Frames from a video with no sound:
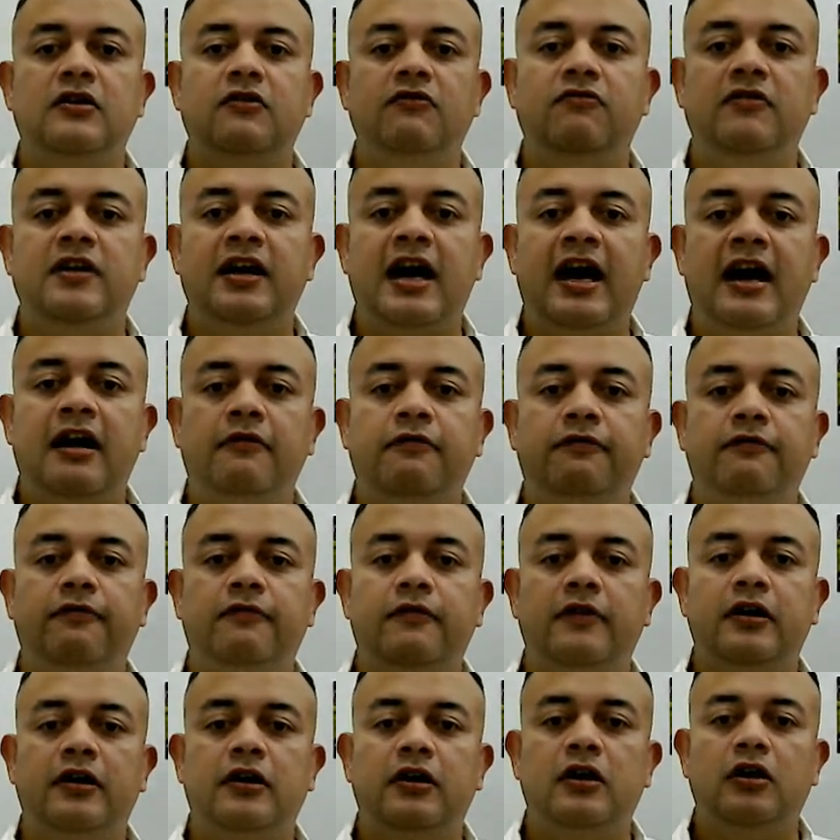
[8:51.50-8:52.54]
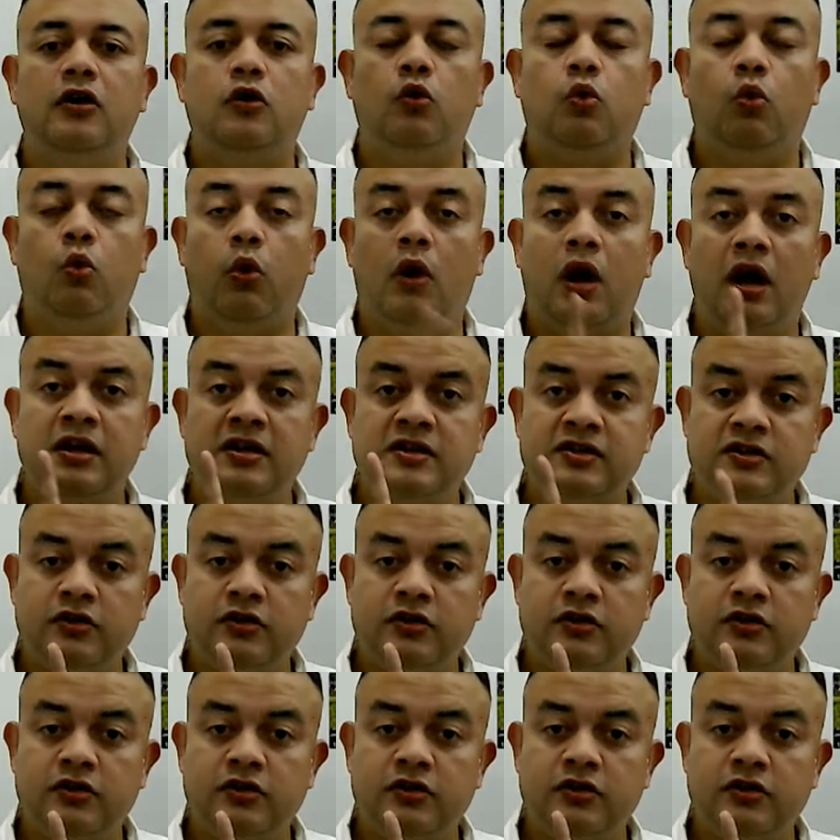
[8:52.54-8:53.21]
we have one